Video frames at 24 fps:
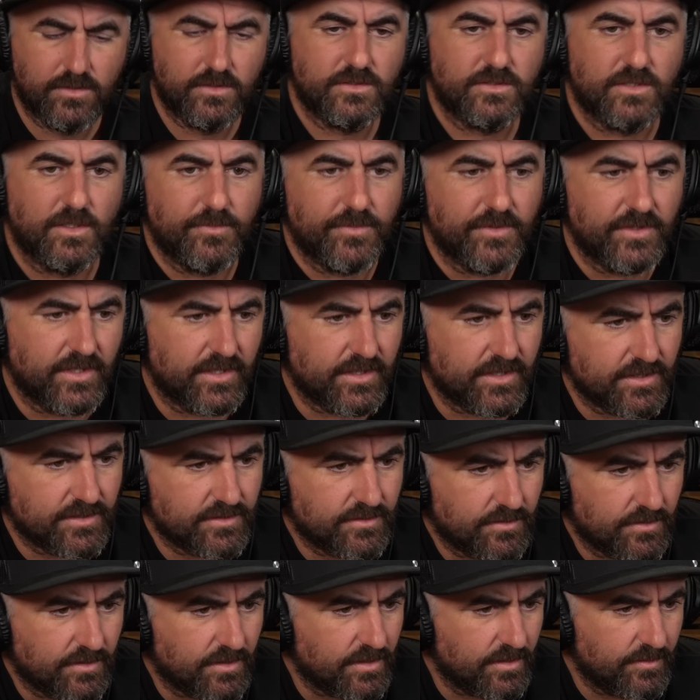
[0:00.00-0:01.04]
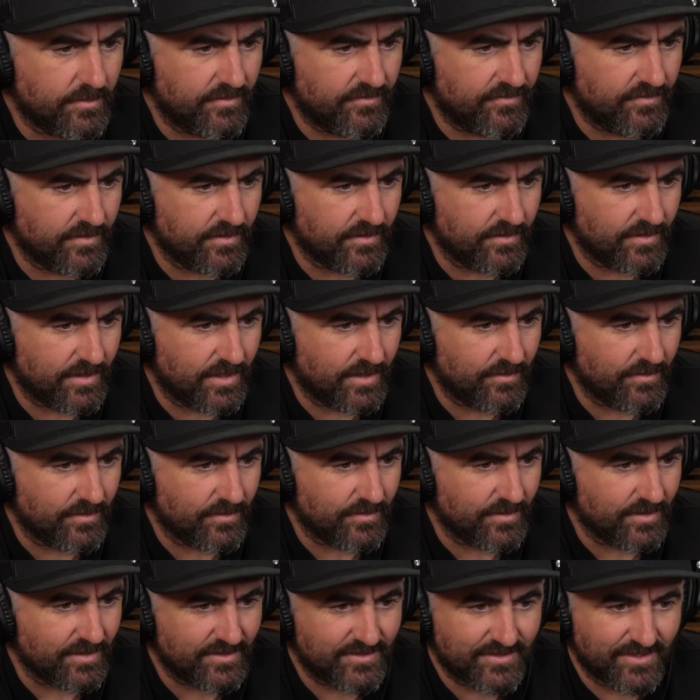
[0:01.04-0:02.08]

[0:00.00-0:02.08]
Something like this. Hold on, let me figure it out real quick.